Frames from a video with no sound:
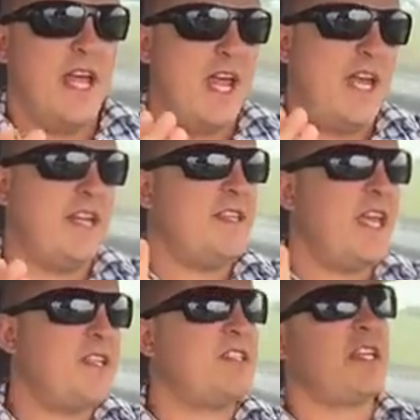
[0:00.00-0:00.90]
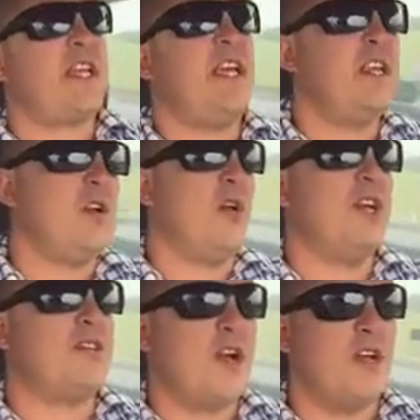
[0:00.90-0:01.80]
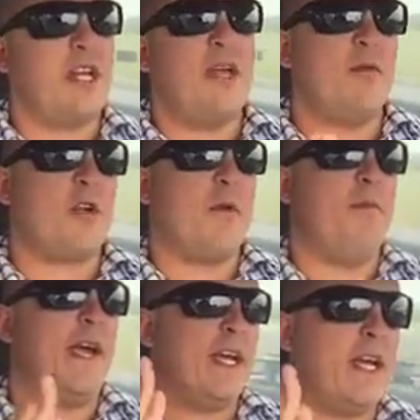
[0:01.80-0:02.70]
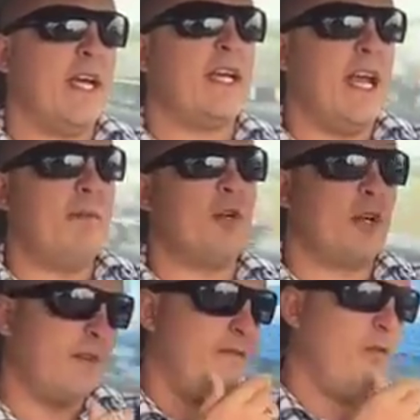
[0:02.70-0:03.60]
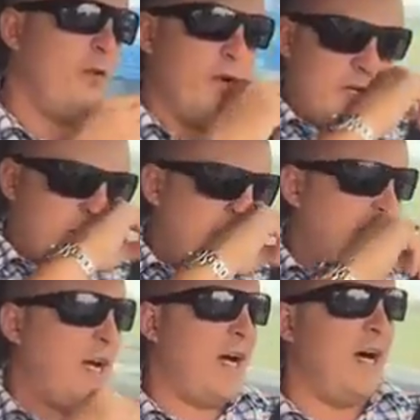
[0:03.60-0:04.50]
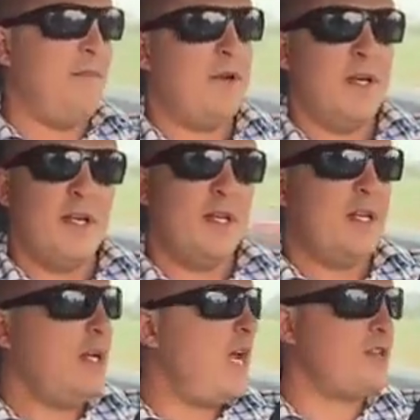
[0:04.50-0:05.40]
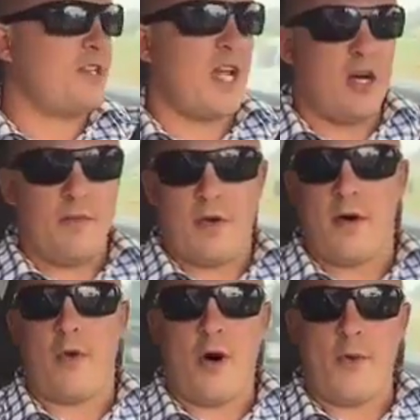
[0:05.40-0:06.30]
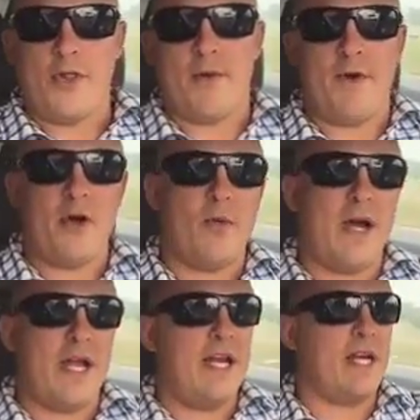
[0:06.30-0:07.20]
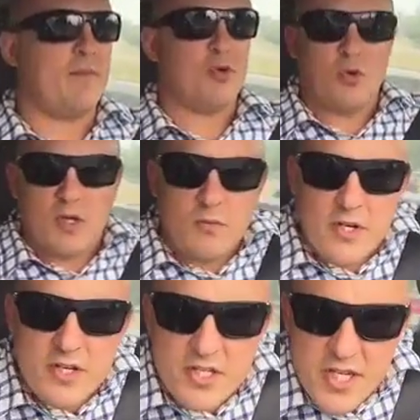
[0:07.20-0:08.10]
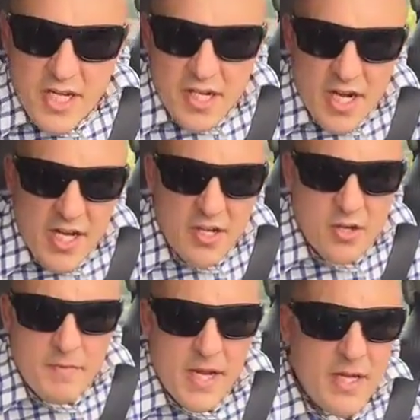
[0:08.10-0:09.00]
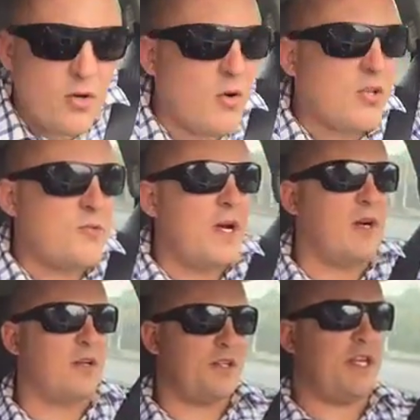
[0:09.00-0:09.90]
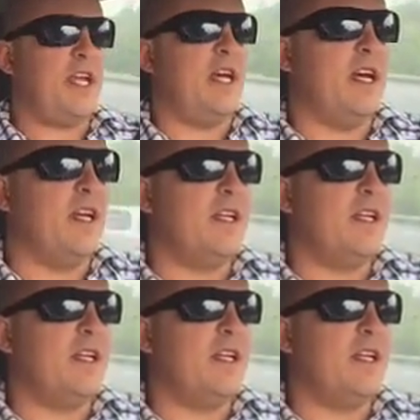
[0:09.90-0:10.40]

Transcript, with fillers: And that's the key, guys. Don't keep looking back. Keep looking forward. Um, as I say, I'm, I'm, I'm on the motorway heading up to Auckland. What did you see, Cody? Good, mate. All is well. Good to hear.